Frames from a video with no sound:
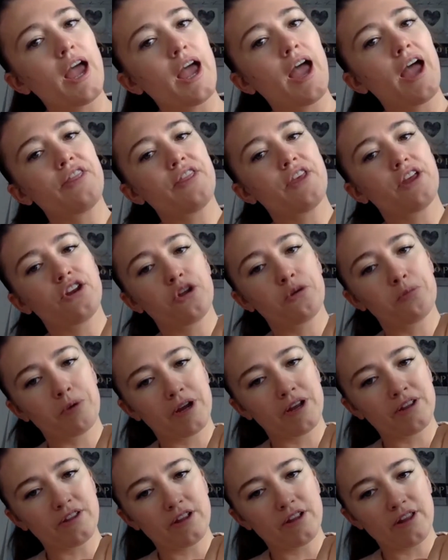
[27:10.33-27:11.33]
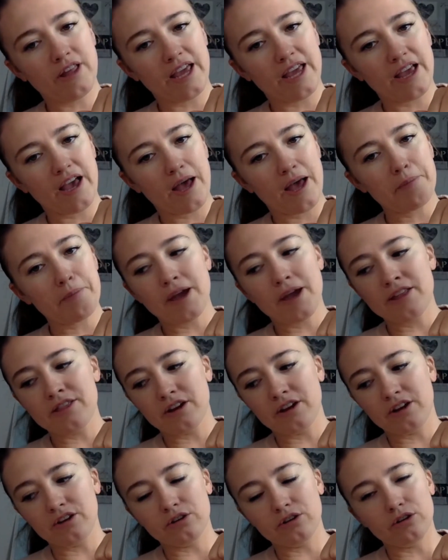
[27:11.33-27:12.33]
And then you bring the leg up, and
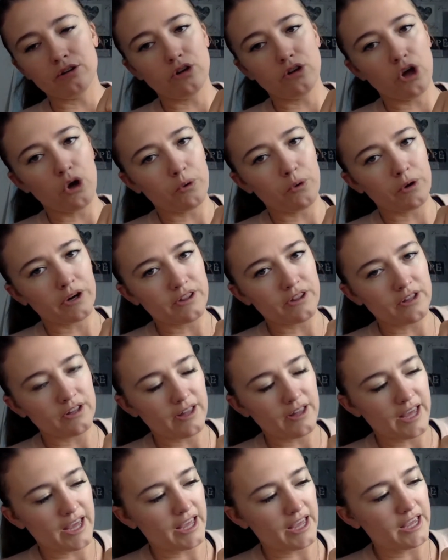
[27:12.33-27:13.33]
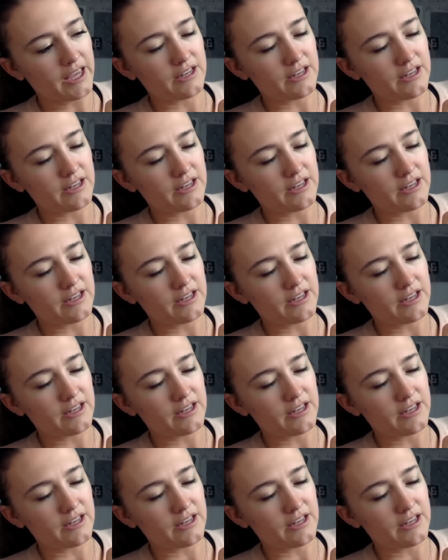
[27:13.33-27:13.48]
then you'll lower the leg